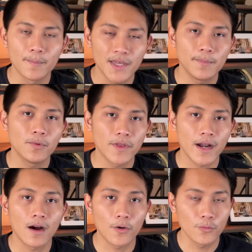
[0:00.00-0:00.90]
people
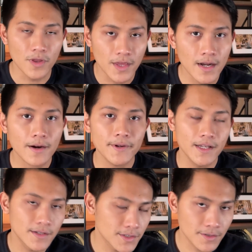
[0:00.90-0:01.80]
that are within our
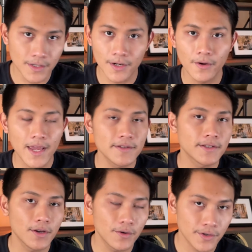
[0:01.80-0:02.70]
industry,
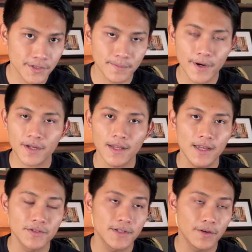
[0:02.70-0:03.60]
agency owners, marketing
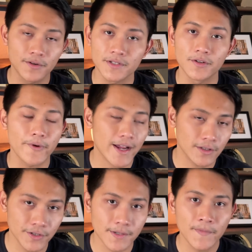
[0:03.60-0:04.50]
agency owners, and
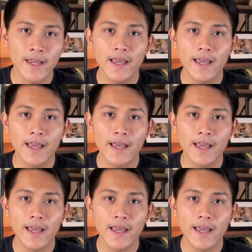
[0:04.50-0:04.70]
directors,